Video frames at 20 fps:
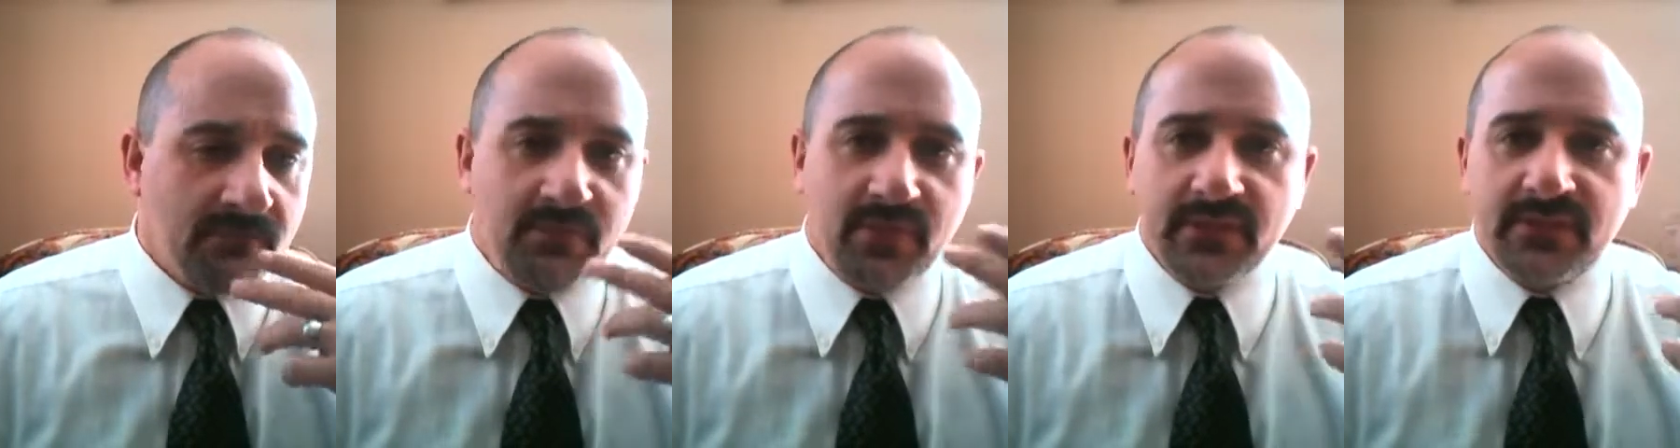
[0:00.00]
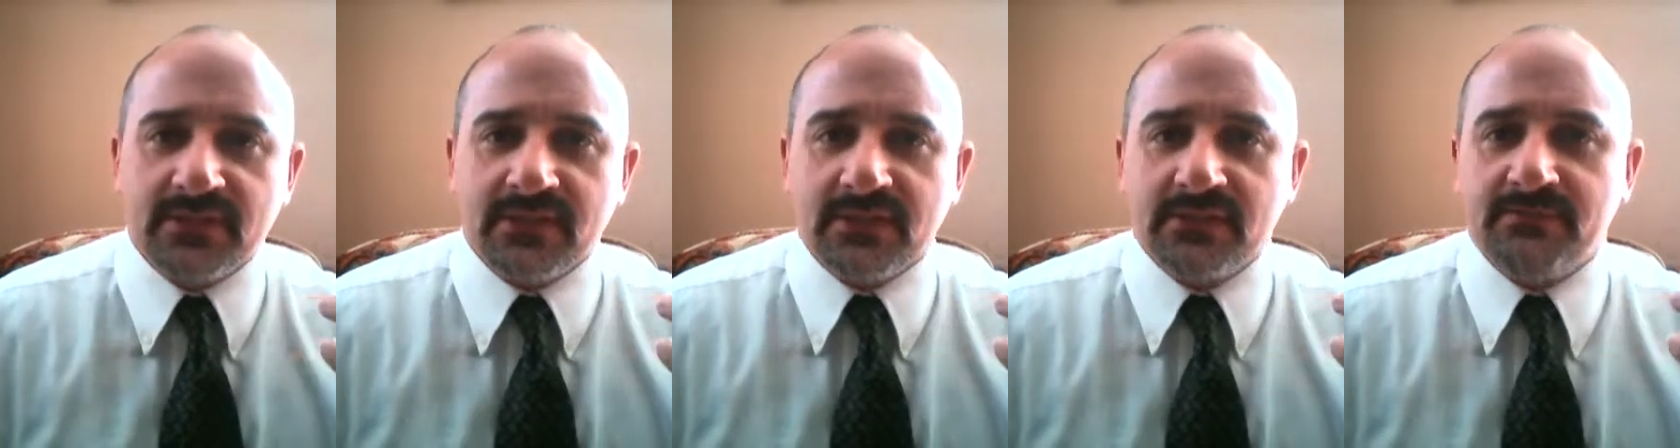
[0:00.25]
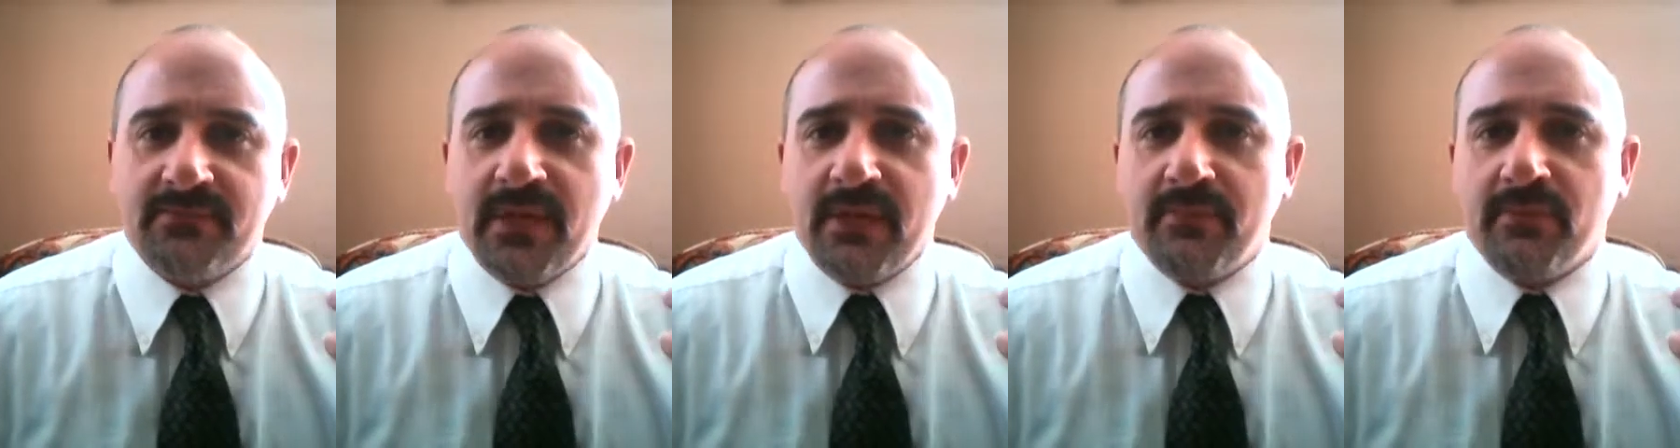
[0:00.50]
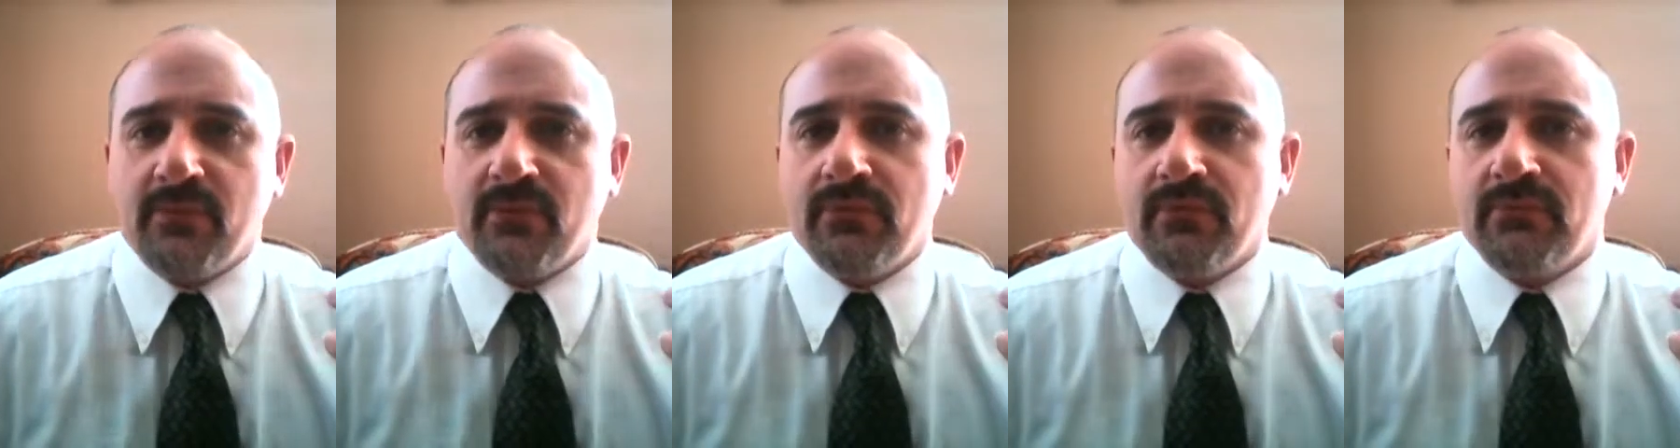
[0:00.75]
business
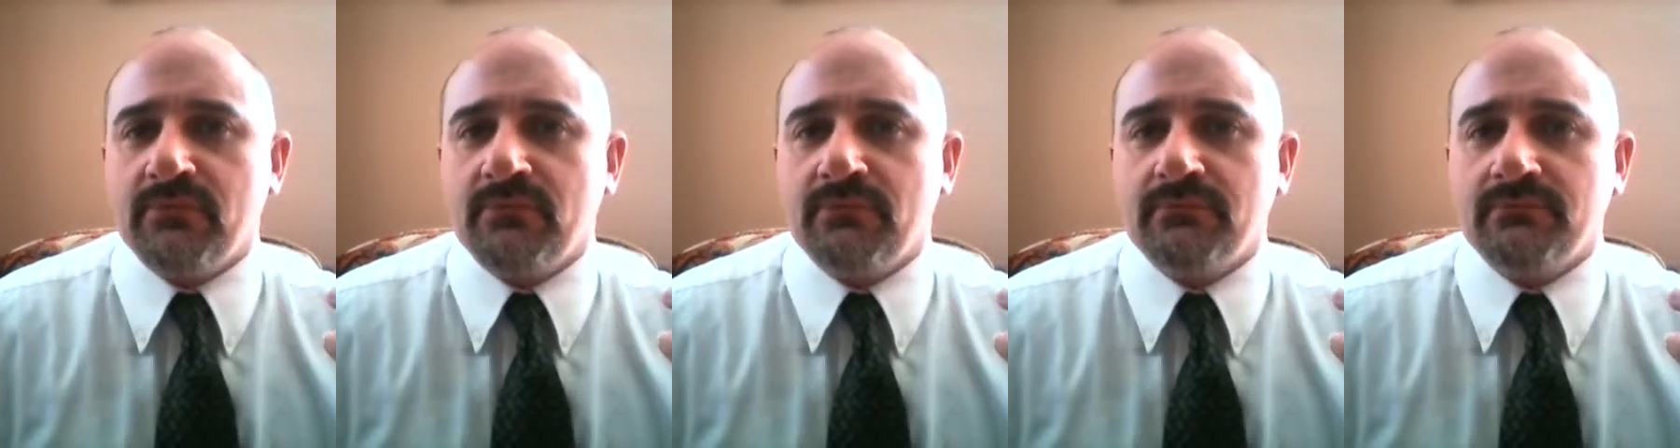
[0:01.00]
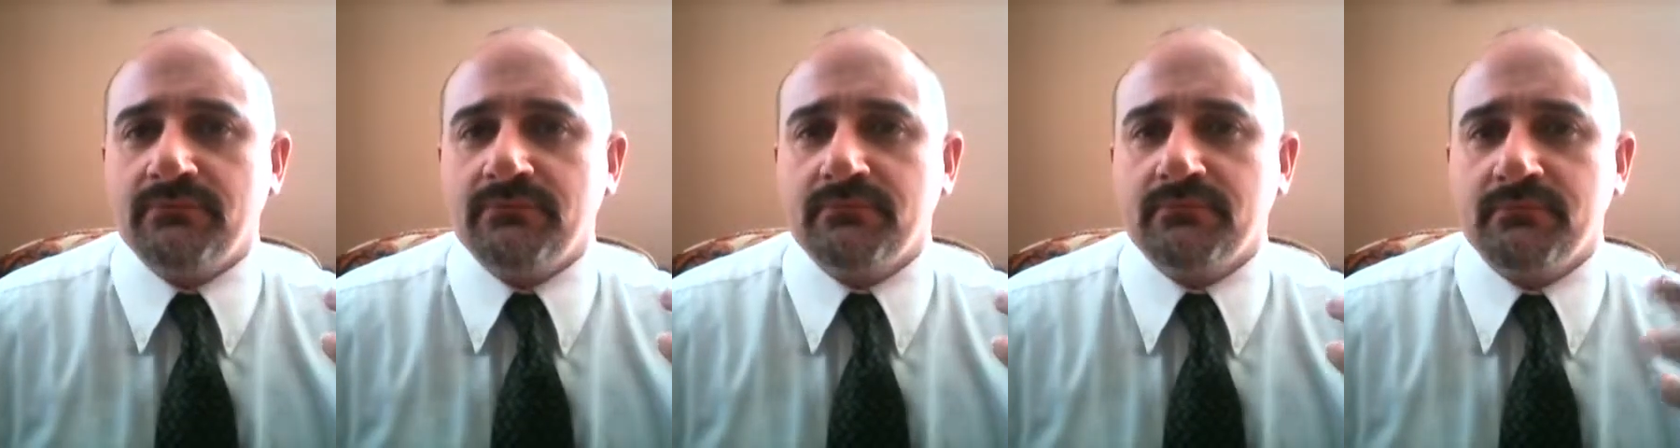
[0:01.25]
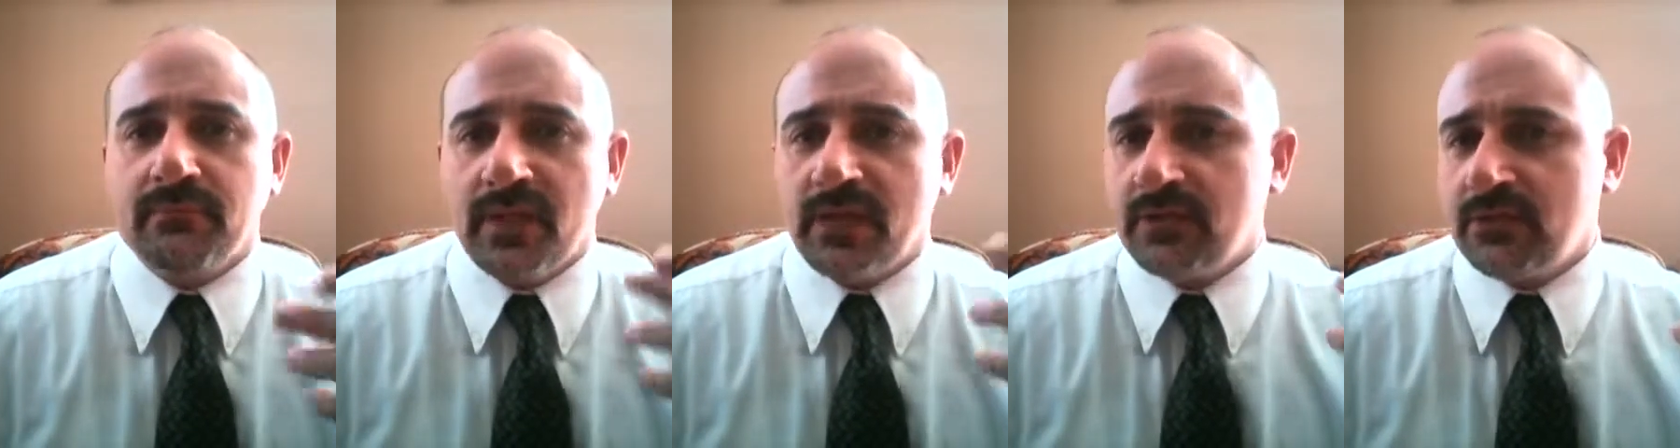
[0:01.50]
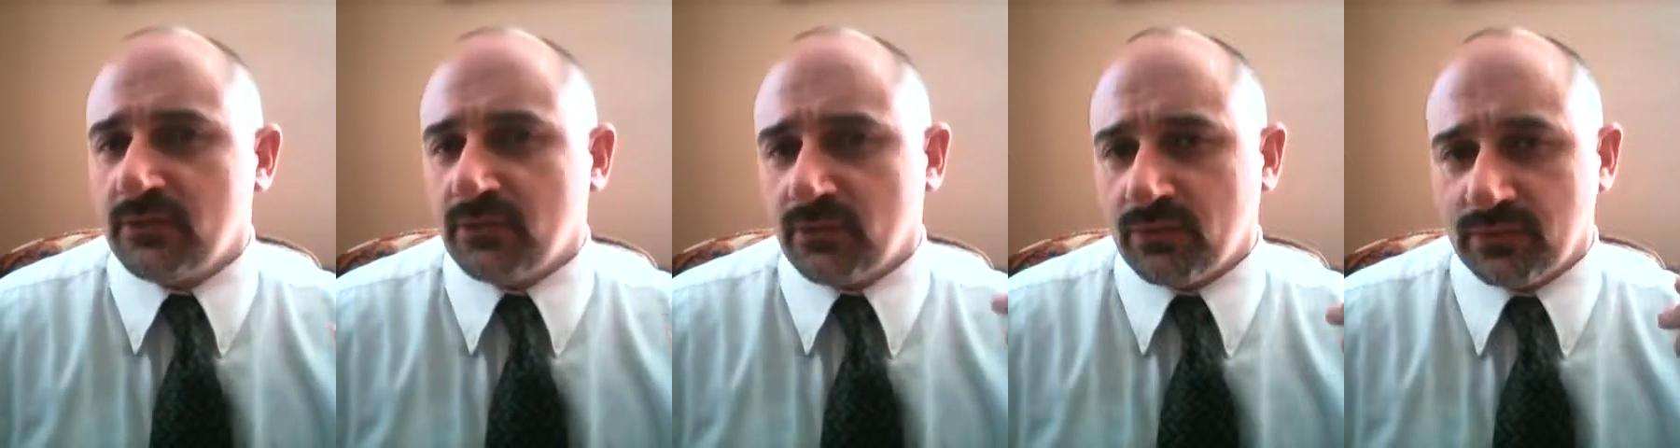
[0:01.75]
people,
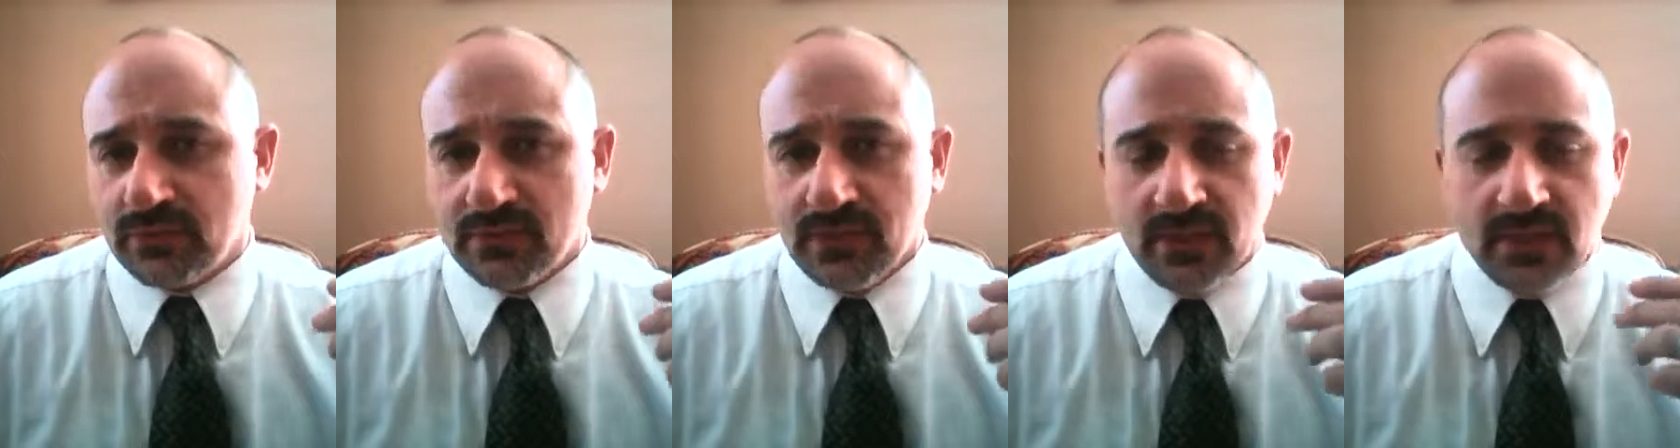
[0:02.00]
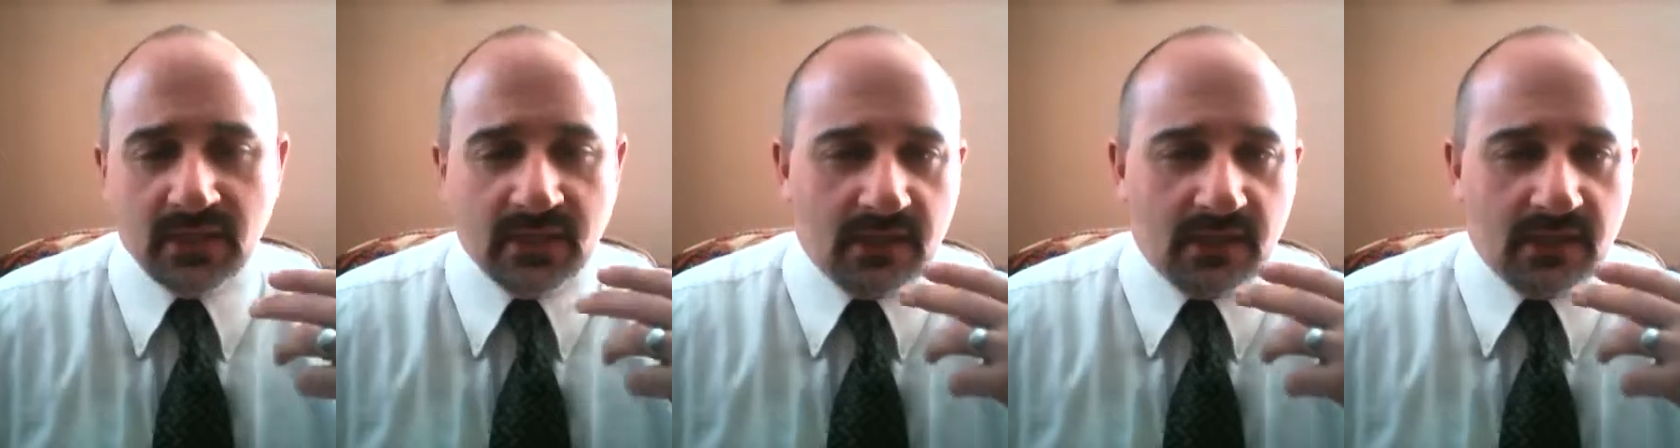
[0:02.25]
mentors,